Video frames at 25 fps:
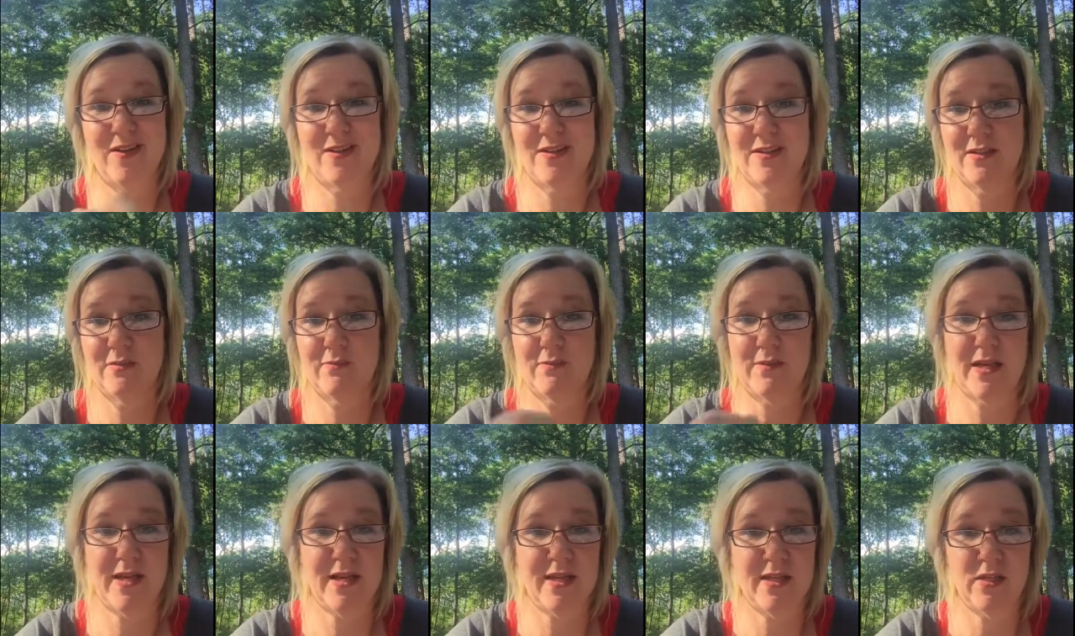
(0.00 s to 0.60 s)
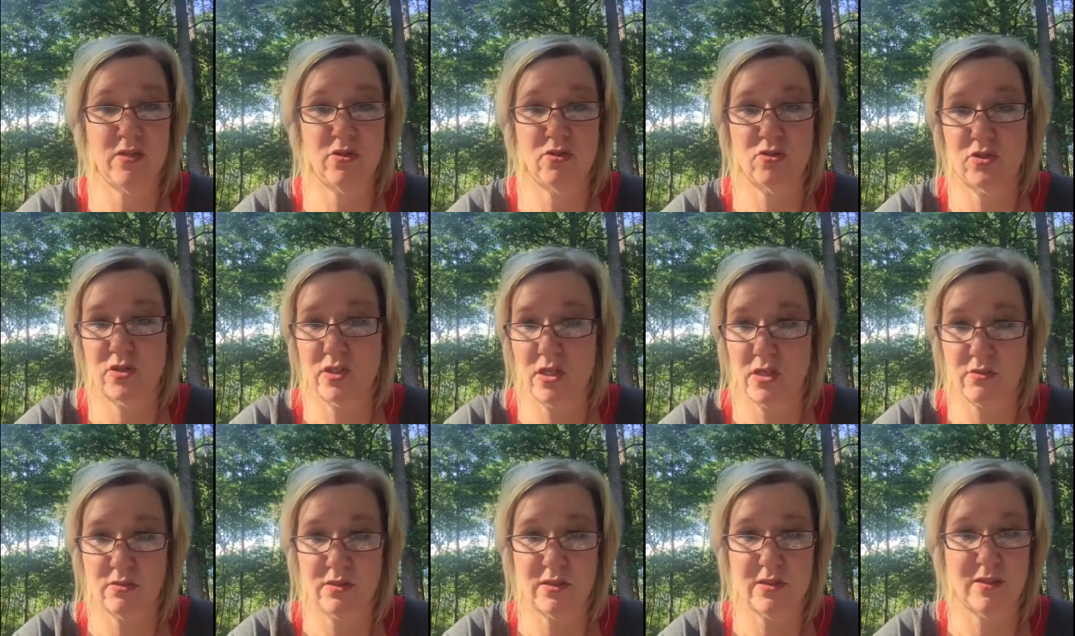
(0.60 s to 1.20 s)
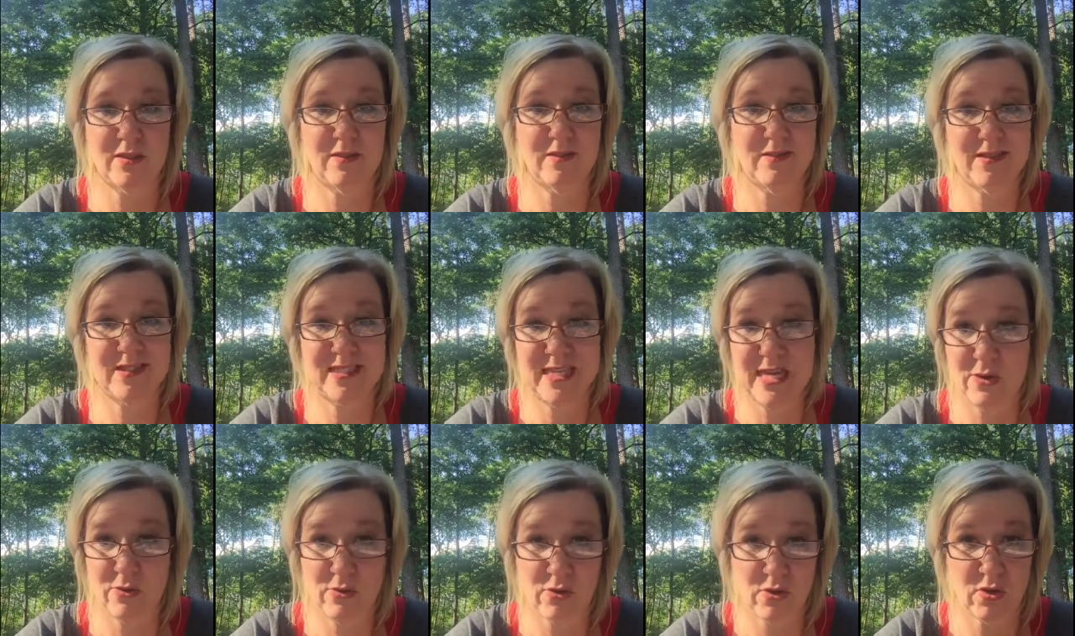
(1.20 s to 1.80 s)
can dip that in your salsa and
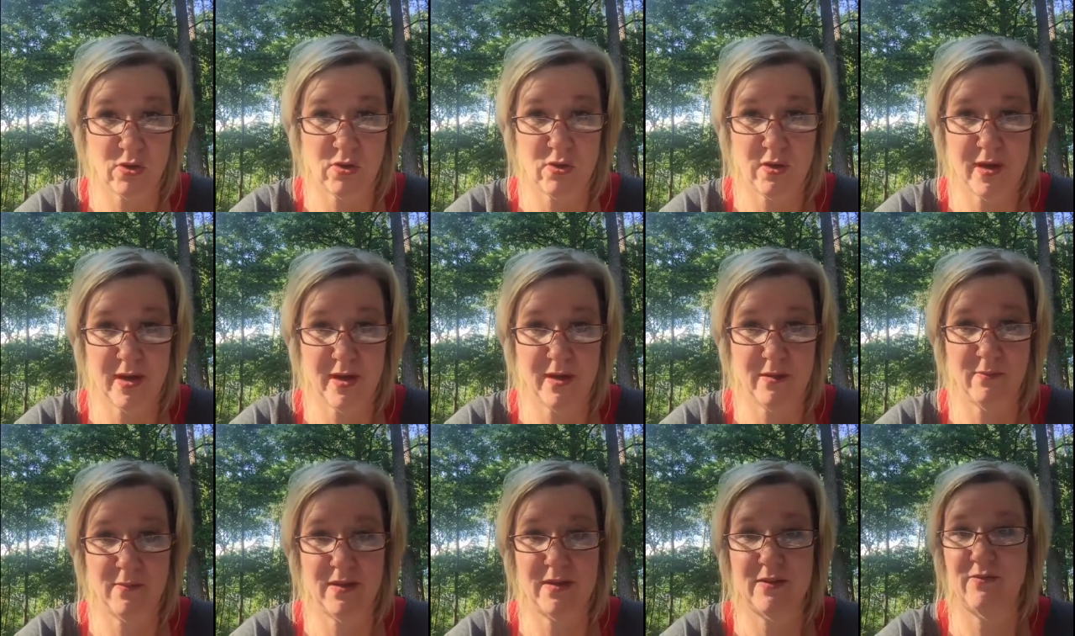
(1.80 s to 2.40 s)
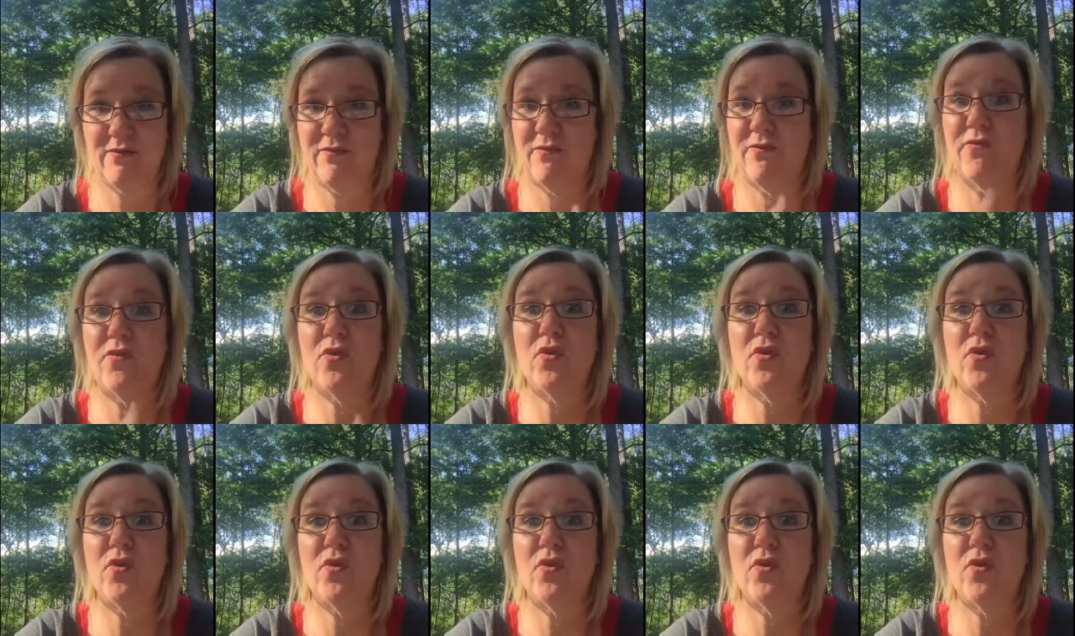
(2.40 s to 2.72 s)
sour cream and